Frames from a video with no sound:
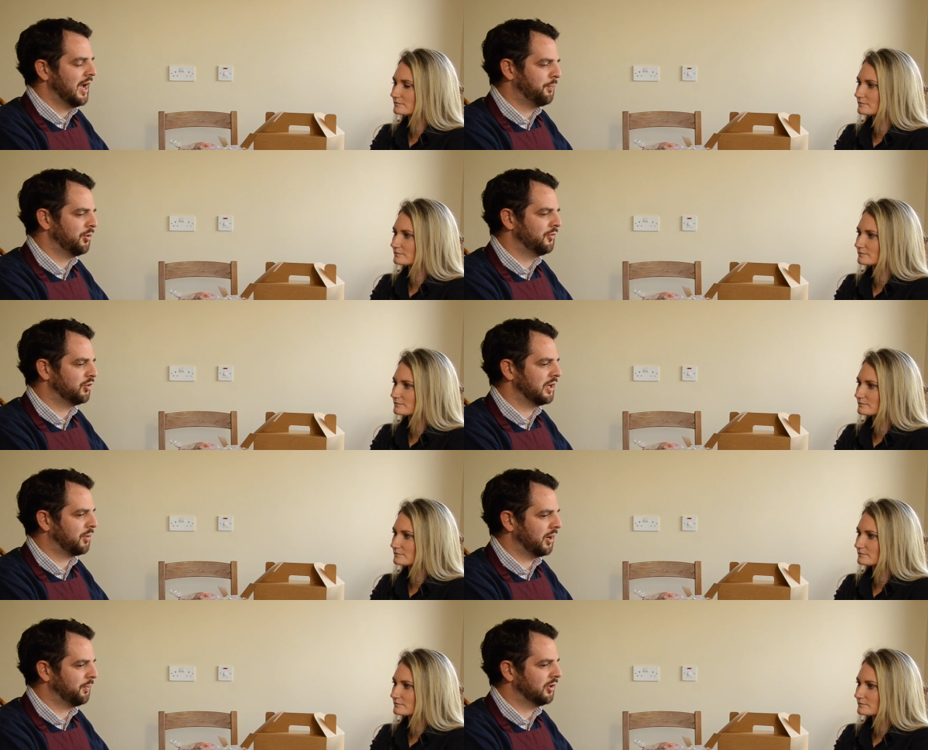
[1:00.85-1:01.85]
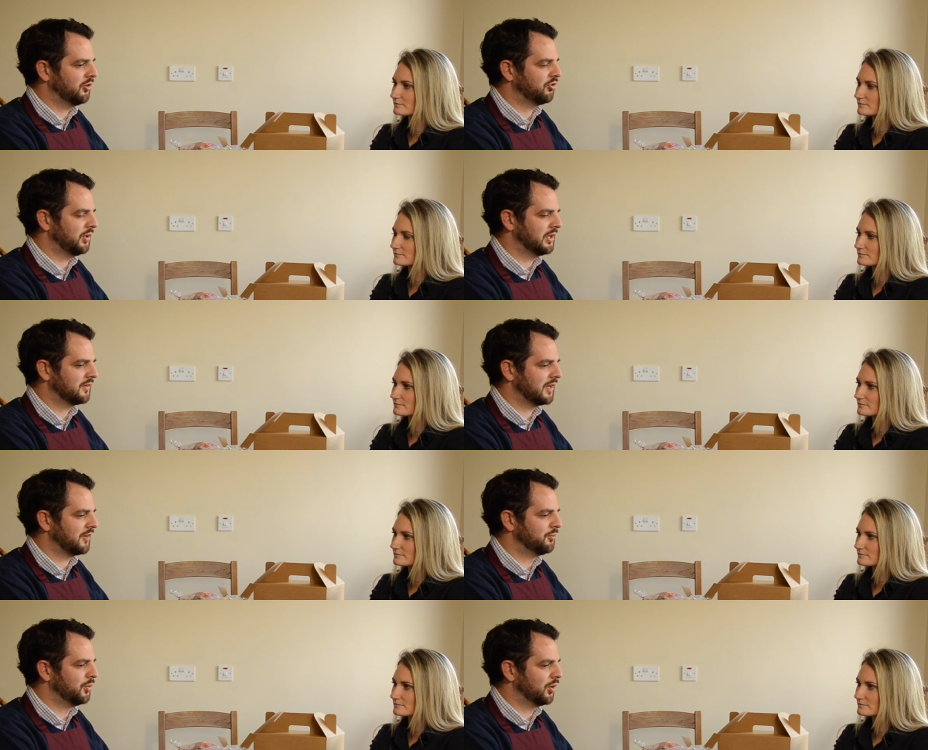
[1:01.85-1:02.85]
Speaker 1: It proved really popular, so we did
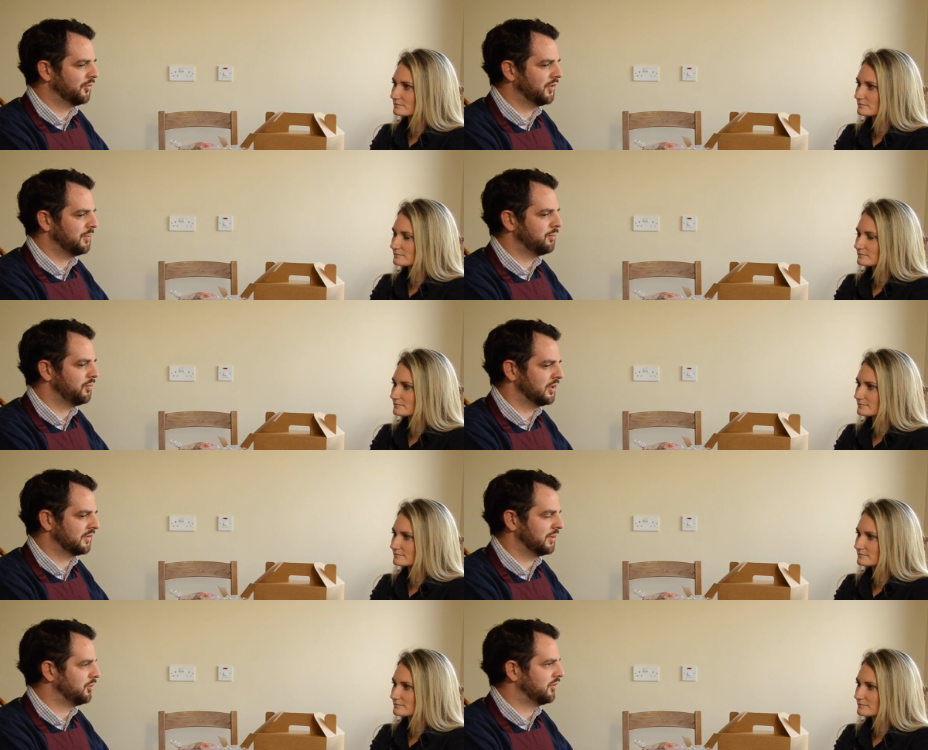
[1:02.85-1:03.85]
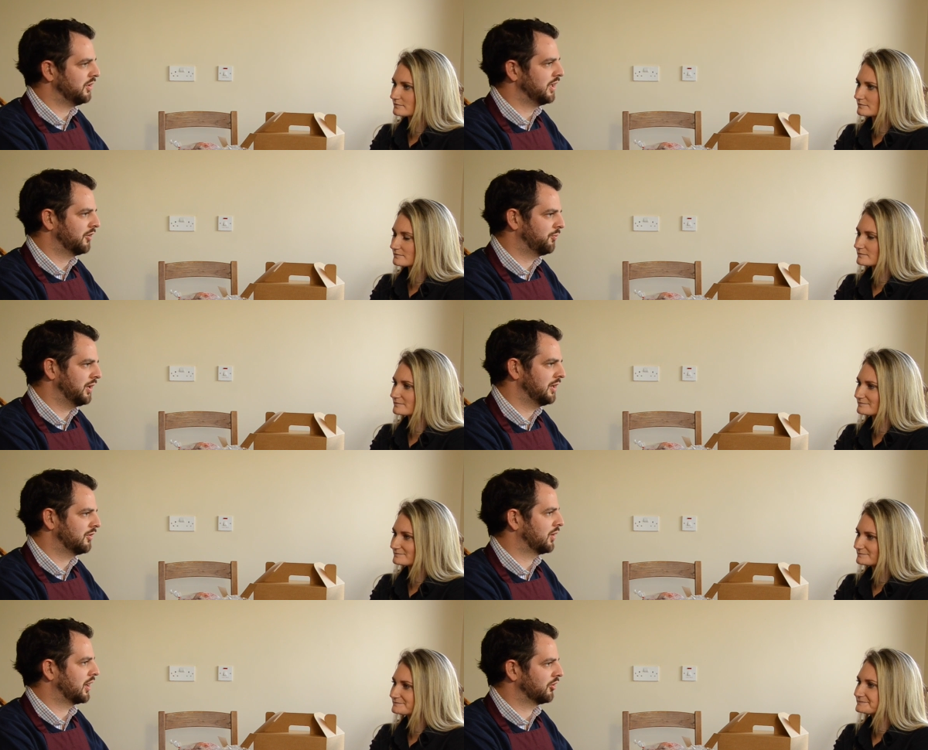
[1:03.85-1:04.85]
seven more of them, this time using native breeds,
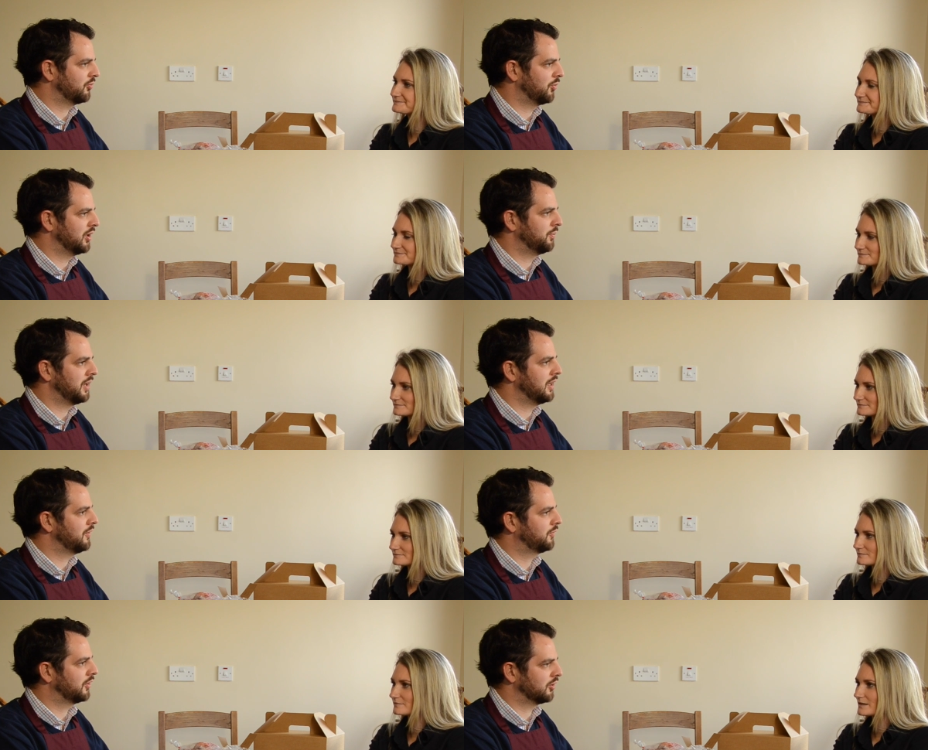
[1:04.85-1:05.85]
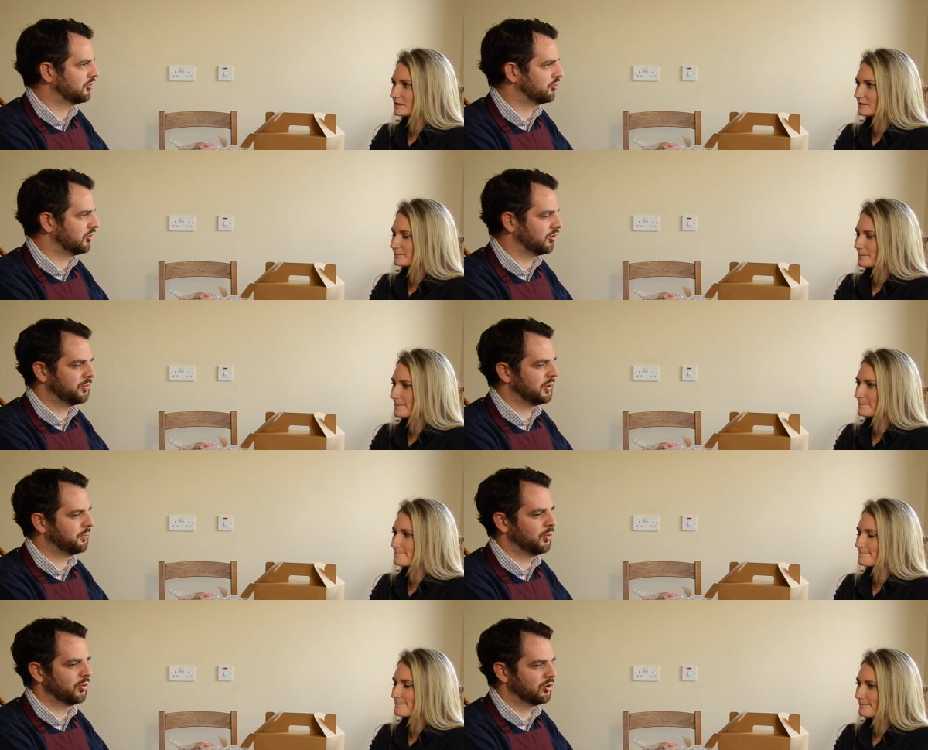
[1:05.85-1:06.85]
so Irish Moiled beef, Gloucestershire spot
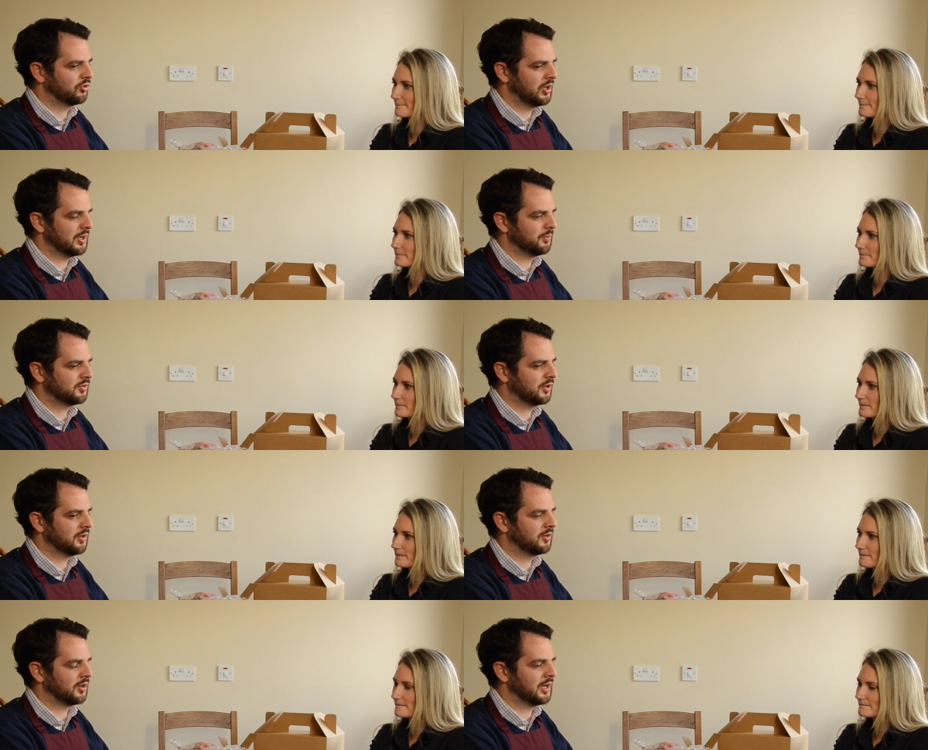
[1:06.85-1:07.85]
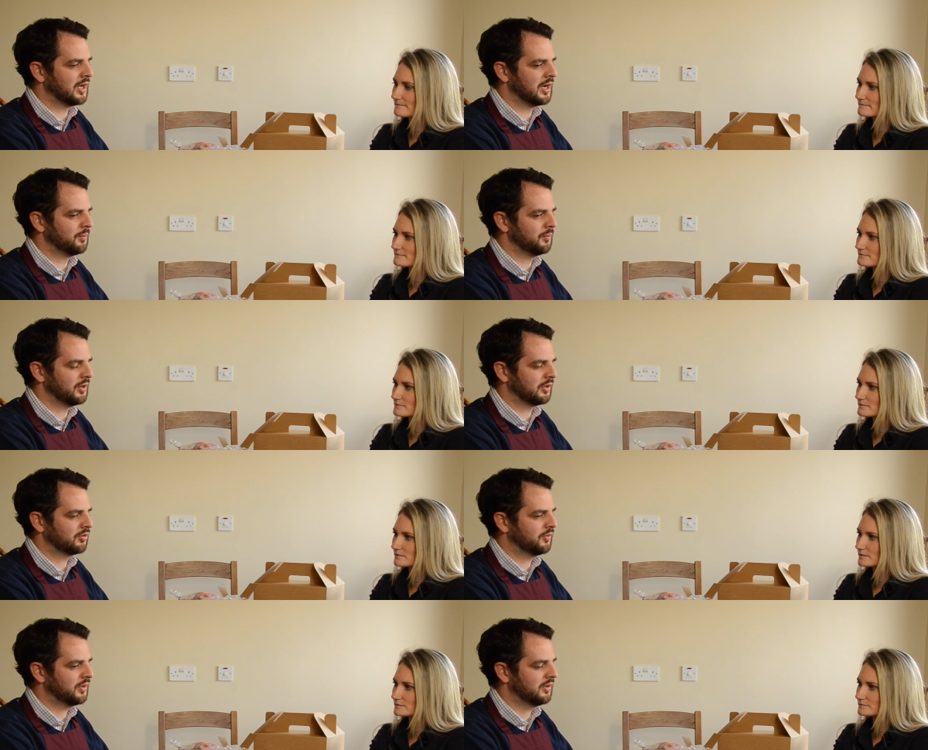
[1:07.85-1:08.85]
pork, um, South Down lamb, that
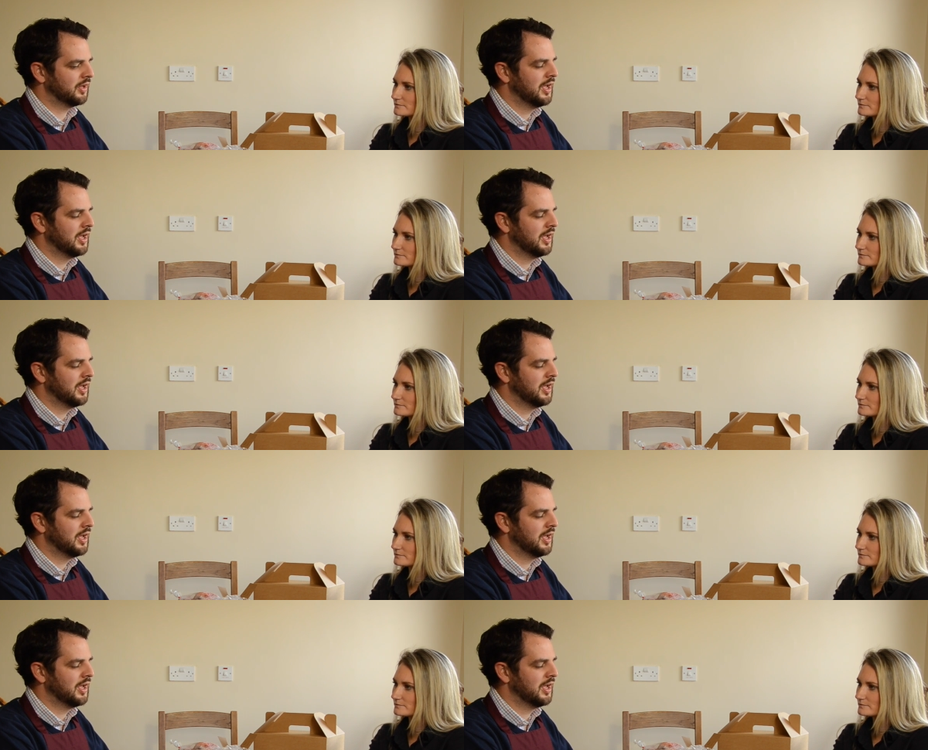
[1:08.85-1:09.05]
sort of thing.